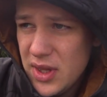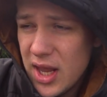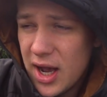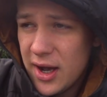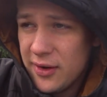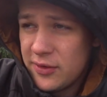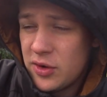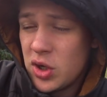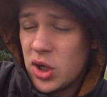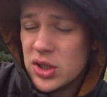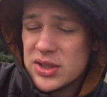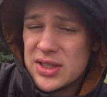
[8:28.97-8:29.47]

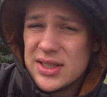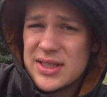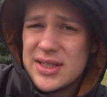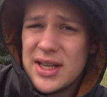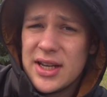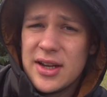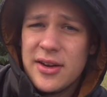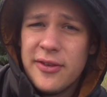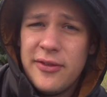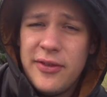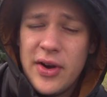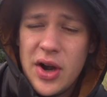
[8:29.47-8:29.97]
I've got to
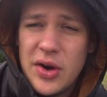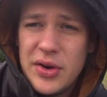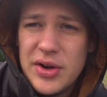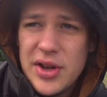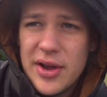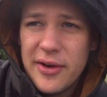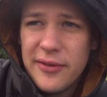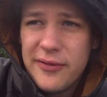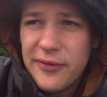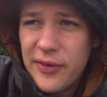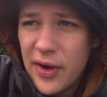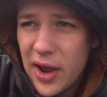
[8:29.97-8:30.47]
take a ferry
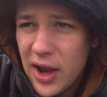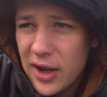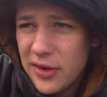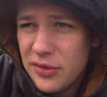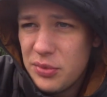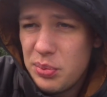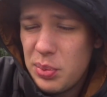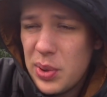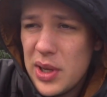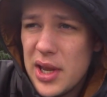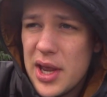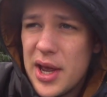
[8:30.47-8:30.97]
at 5
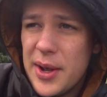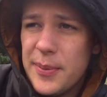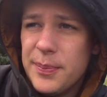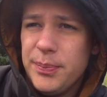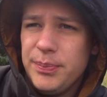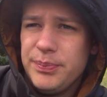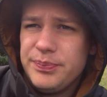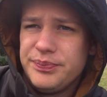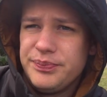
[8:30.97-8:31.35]
PM,